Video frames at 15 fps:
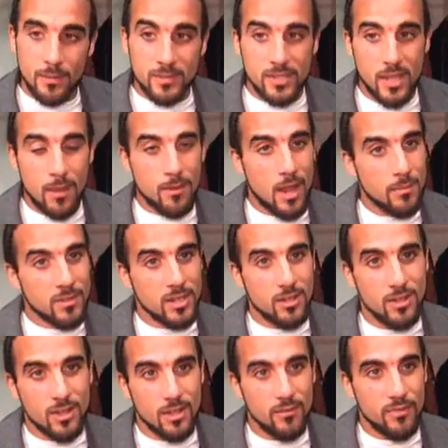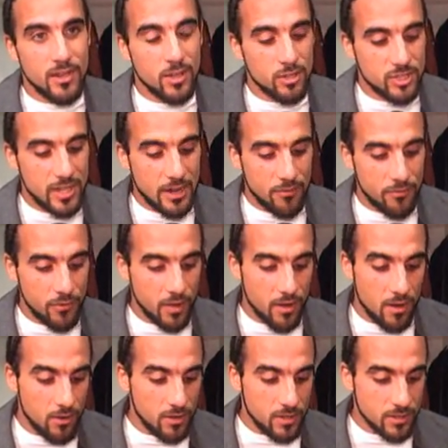I'm, I, am i gonna look at the video and try to
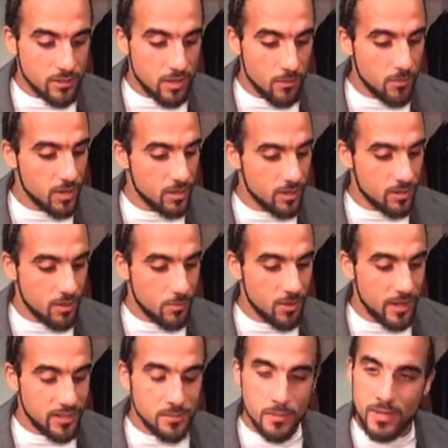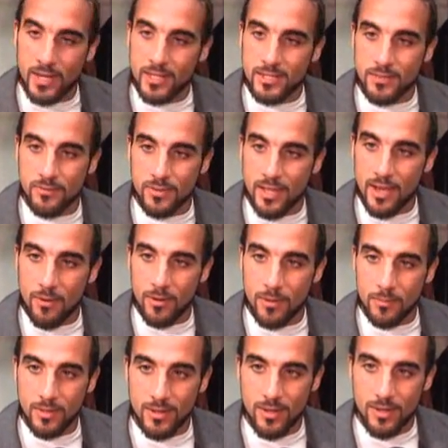figure out come with come an explanation for that
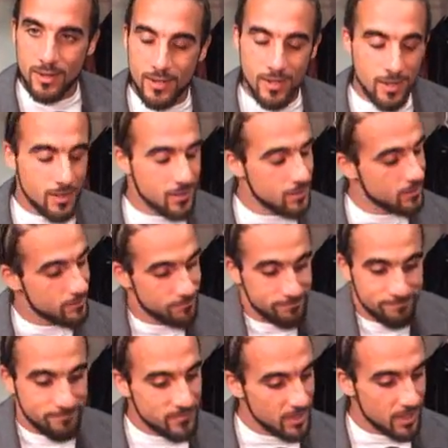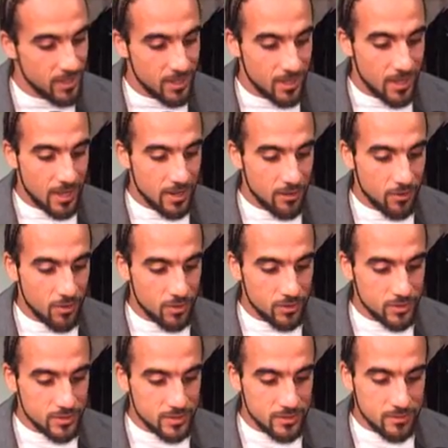one, dude. And, uh, I don't
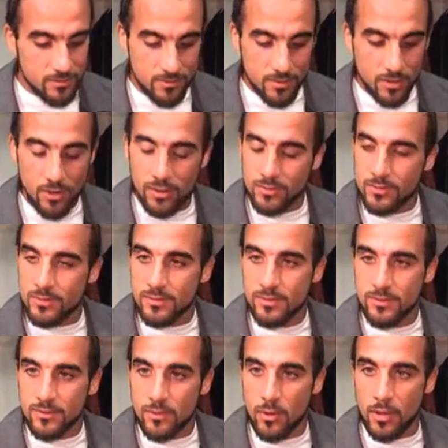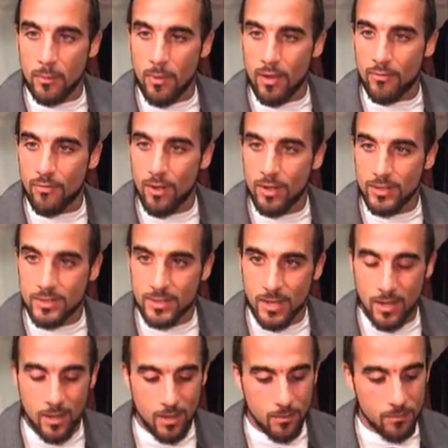know. You know, totally my fault.
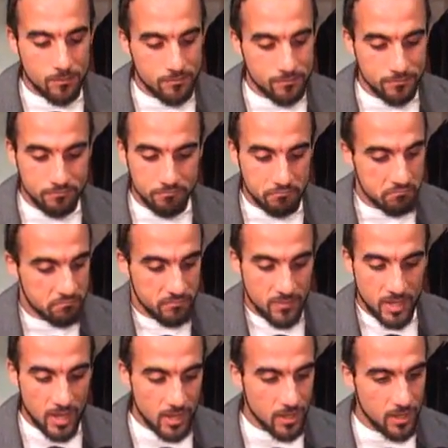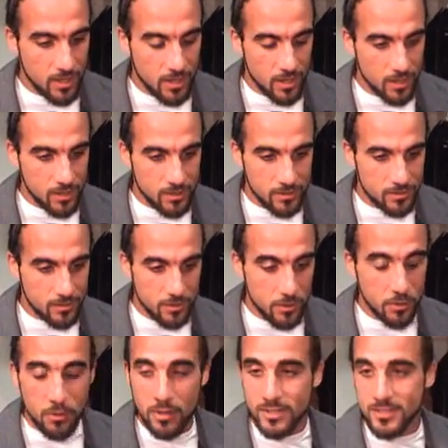Um, and uh,
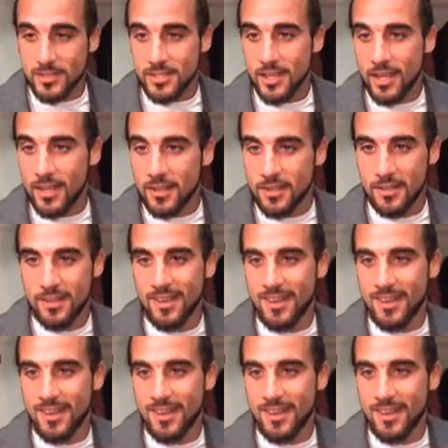don't know what else to say.